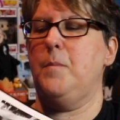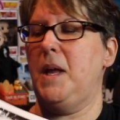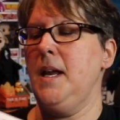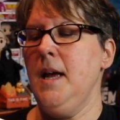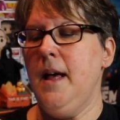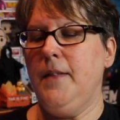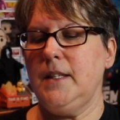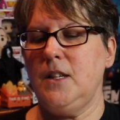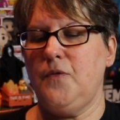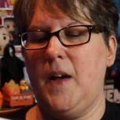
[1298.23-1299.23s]
But
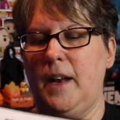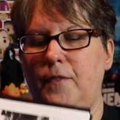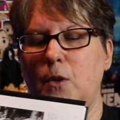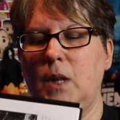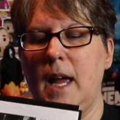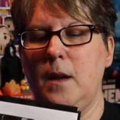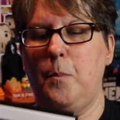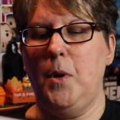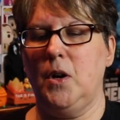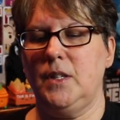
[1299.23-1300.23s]
this is fun. If you like
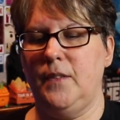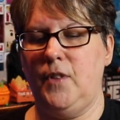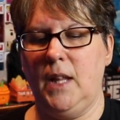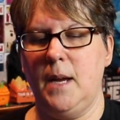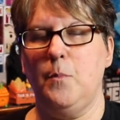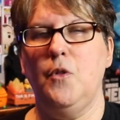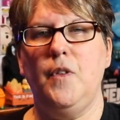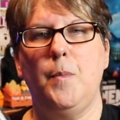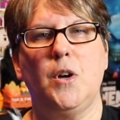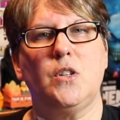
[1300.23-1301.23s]
books, if you like
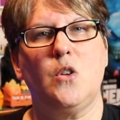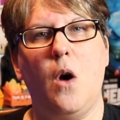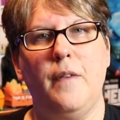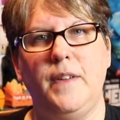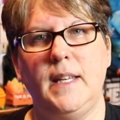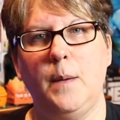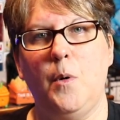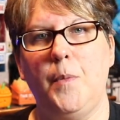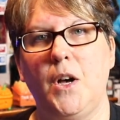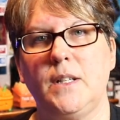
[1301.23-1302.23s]
movie books, coffee
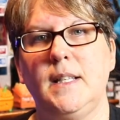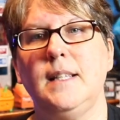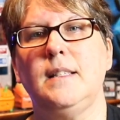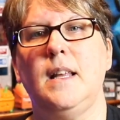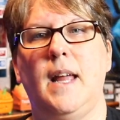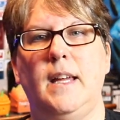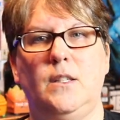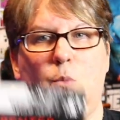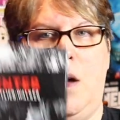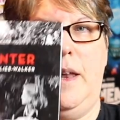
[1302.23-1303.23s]
table books, this is a
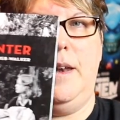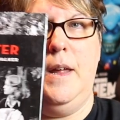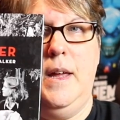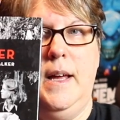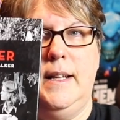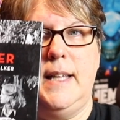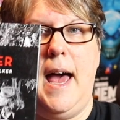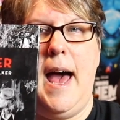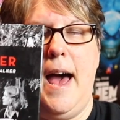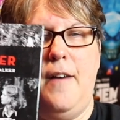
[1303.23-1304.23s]
nice one to
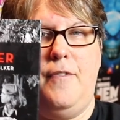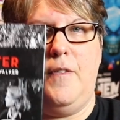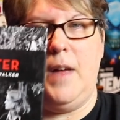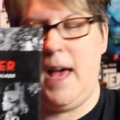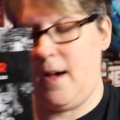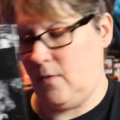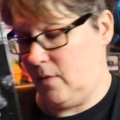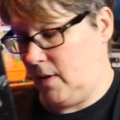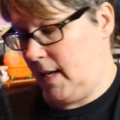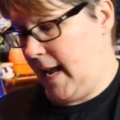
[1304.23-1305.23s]
have out
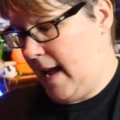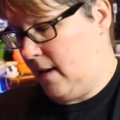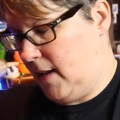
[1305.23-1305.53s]
again.